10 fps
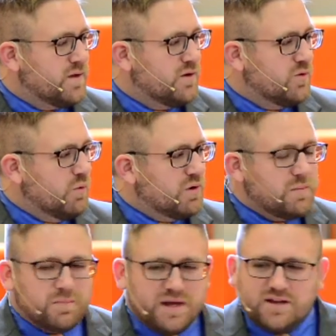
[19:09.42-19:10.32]
What would it
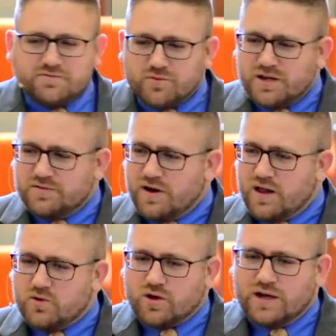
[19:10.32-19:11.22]
mean for me to
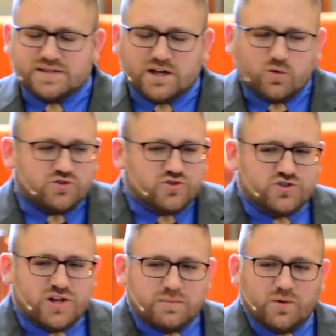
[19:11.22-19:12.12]
follow Christ? That question
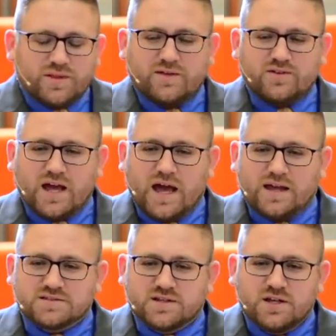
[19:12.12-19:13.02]
should not be what they have to
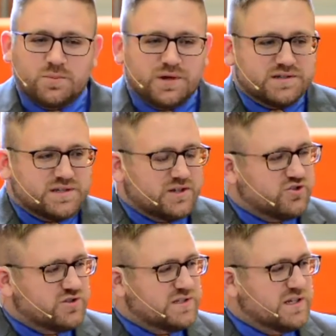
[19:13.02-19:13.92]
ask, because they
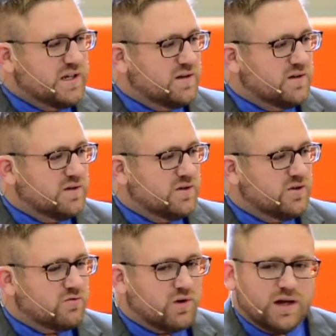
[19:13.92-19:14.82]
should see it
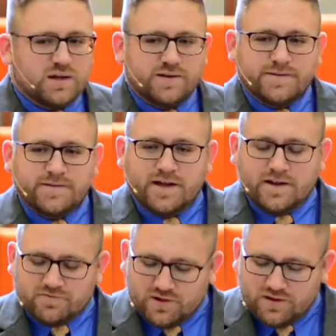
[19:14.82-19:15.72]
right
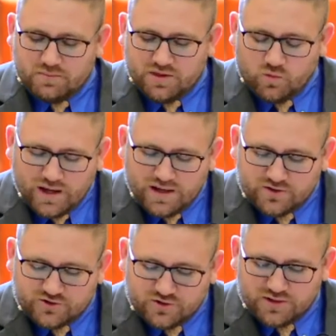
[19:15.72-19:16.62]
in front of them in the way
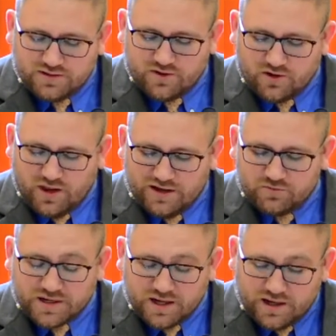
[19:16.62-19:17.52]
that you live their
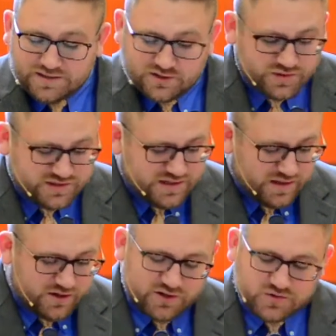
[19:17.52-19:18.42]
life. Because, as we see
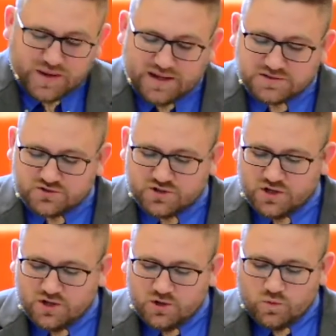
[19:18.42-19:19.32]
later in this passage,
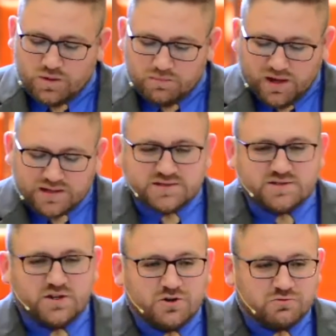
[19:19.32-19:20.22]
we
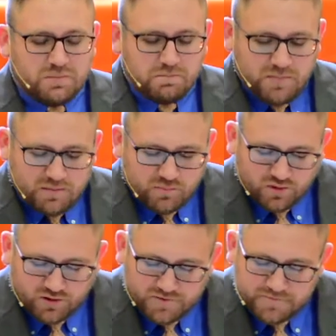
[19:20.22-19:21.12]
must
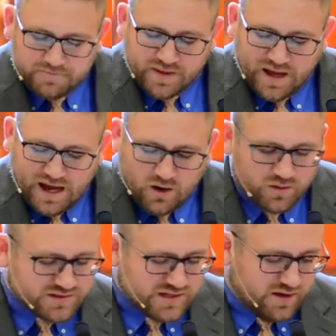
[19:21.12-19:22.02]
remember
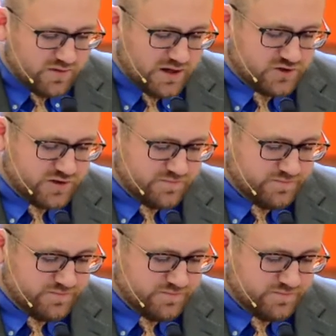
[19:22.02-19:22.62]
our salvation.